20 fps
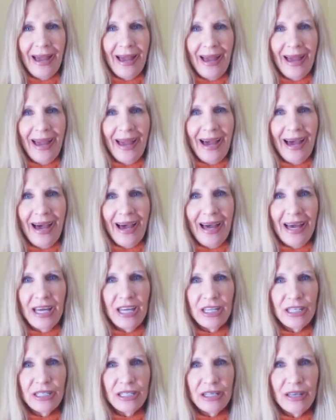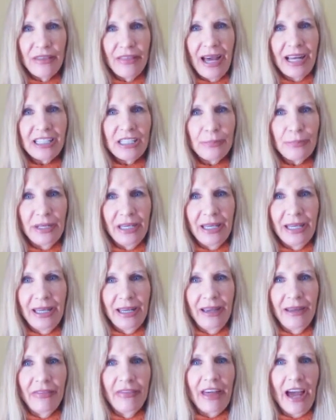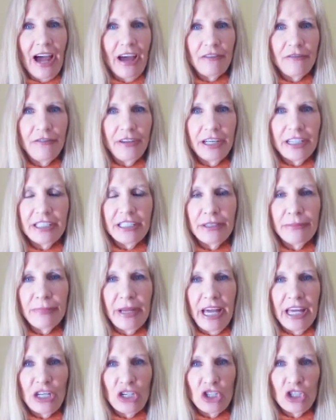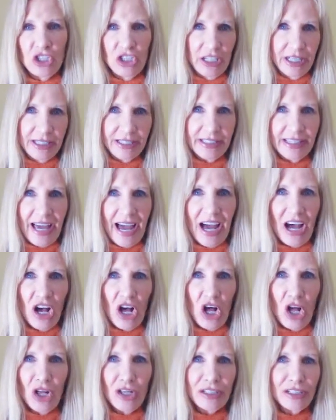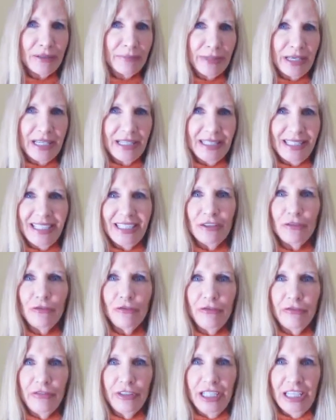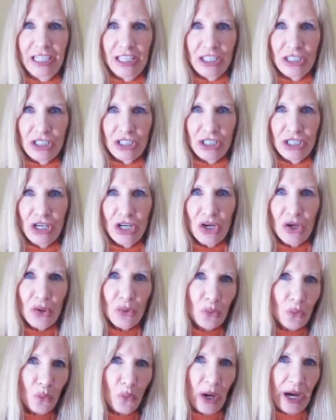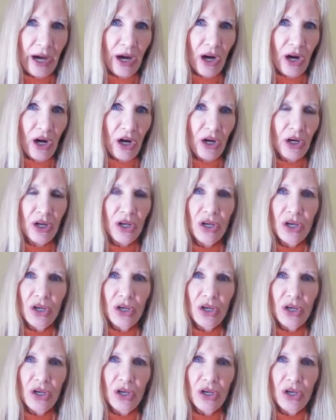And that's being in that victim energy, is that ultimate defeat where